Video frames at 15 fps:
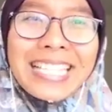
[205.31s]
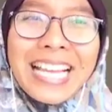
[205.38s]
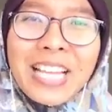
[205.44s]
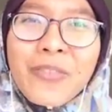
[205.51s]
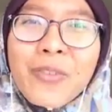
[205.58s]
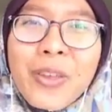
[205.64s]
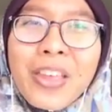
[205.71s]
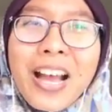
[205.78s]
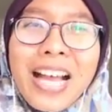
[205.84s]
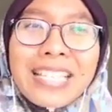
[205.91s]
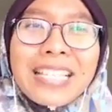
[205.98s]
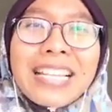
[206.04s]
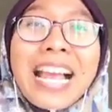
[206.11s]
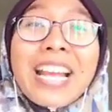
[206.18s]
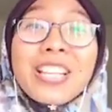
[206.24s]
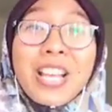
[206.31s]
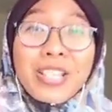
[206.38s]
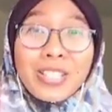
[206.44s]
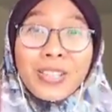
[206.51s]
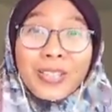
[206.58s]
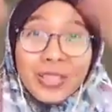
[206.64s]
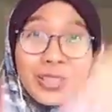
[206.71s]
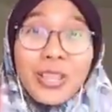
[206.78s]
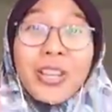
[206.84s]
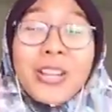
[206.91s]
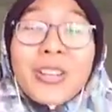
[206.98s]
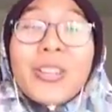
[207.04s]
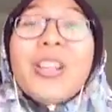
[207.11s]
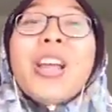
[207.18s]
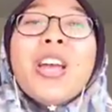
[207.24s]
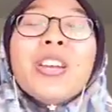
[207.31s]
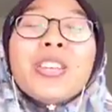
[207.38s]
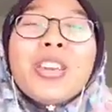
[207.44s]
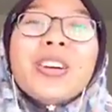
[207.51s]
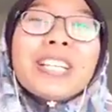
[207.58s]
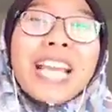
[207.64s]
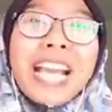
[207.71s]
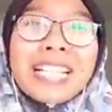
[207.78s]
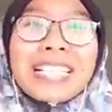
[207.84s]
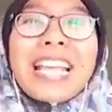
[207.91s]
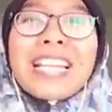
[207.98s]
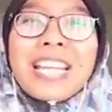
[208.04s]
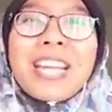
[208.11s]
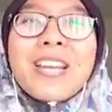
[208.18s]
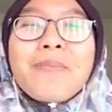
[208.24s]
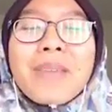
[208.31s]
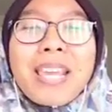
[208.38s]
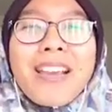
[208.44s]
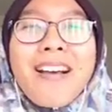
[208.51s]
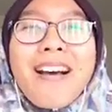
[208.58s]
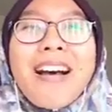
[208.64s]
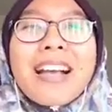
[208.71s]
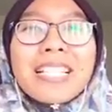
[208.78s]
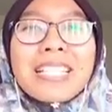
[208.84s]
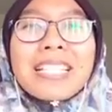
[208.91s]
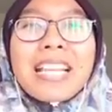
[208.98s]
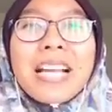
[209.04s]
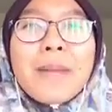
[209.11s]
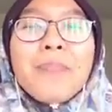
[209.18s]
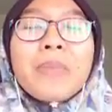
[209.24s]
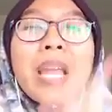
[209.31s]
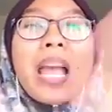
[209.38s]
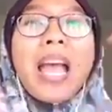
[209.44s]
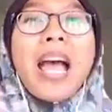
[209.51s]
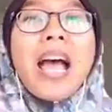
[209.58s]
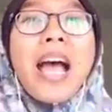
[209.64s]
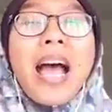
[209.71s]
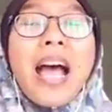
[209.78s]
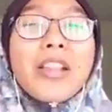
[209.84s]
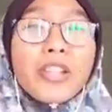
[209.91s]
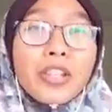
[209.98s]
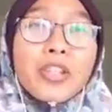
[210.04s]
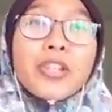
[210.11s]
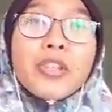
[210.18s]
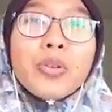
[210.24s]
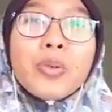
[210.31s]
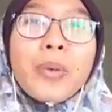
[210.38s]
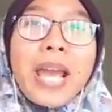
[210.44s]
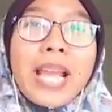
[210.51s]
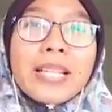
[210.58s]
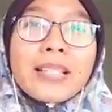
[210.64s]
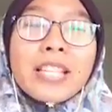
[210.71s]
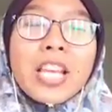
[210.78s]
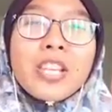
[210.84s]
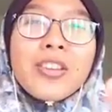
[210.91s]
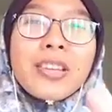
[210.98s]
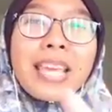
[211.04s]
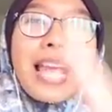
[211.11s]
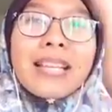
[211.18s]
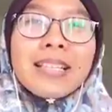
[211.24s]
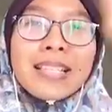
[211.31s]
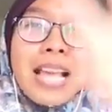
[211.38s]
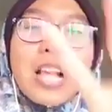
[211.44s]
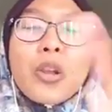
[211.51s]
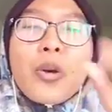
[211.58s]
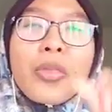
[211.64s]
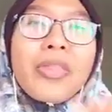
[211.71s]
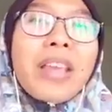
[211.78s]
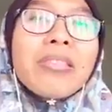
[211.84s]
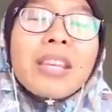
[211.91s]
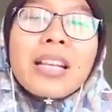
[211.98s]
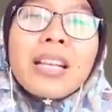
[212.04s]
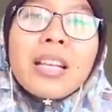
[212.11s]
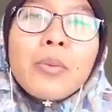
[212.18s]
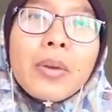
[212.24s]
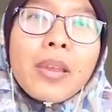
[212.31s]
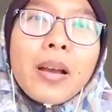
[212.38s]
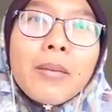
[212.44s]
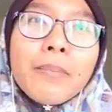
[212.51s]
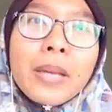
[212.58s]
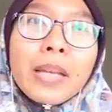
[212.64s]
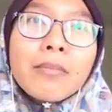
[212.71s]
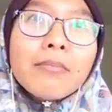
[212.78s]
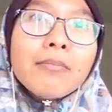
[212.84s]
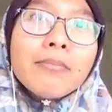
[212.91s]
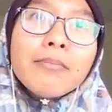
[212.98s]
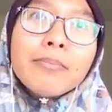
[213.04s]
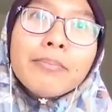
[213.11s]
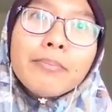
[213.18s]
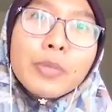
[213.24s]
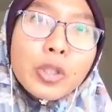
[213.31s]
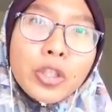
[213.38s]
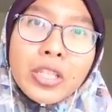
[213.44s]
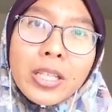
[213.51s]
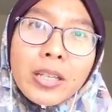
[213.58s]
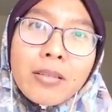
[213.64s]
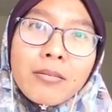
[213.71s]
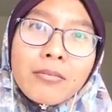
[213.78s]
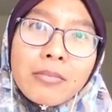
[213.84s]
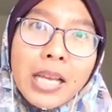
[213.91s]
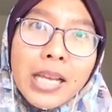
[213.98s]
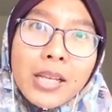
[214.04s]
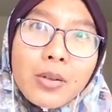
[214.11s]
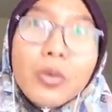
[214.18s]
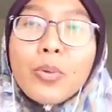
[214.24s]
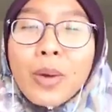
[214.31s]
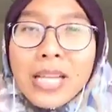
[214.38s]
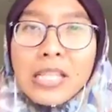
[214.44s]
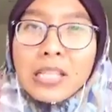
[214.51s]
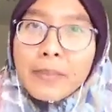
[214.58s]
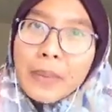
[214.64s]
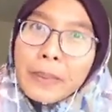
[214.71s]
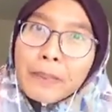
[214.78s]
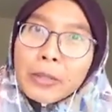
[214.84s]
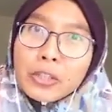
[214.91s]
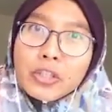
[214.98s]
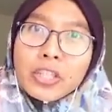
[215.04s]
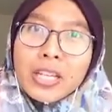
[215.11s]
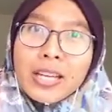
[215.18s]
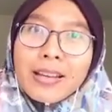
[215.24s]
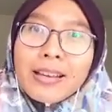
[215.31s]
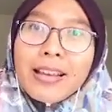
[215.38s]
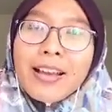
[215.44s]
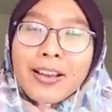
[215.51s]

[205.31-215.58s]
Thank you for the hearts and likes. You're so good. You guys can hear me. Awesome. The two ways that you can sell authentically without being pushy. Like, who wants to be pushy?